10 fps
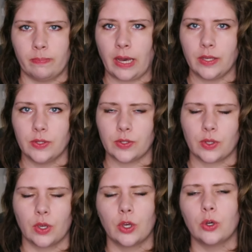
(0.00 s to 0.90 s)

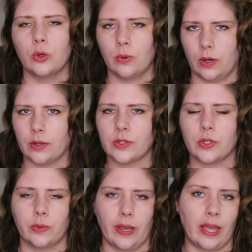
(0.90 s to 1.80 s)
mice who
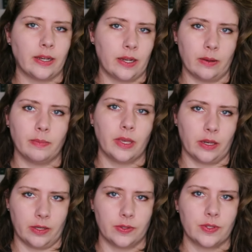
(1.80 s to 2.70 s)
also ended up
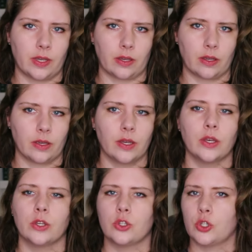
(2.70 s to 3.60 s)
getting sick,
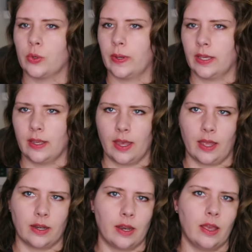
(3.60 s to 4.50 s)
showing
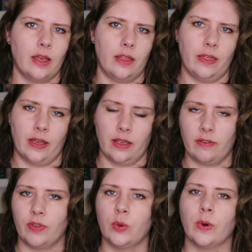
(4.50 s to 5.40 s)
again that
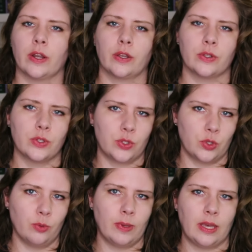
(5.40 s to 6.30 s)
if you are
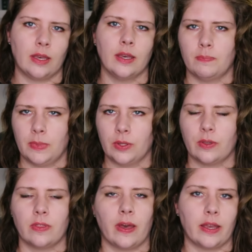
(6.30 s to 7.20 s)
consuming
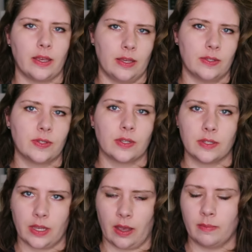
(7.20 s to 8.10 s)
milk that is
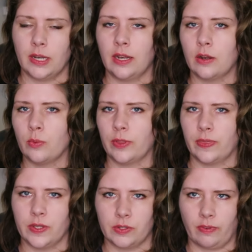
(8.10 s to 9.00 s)
contaminated
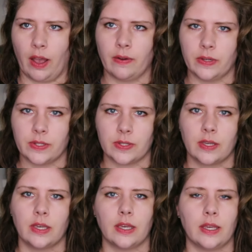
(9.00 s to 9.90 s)
with this virus,
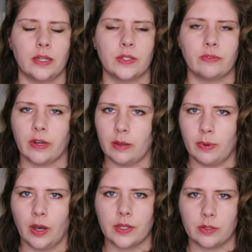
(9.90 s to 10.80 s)
it is very
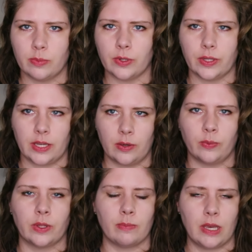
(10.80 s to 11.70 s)
possible it will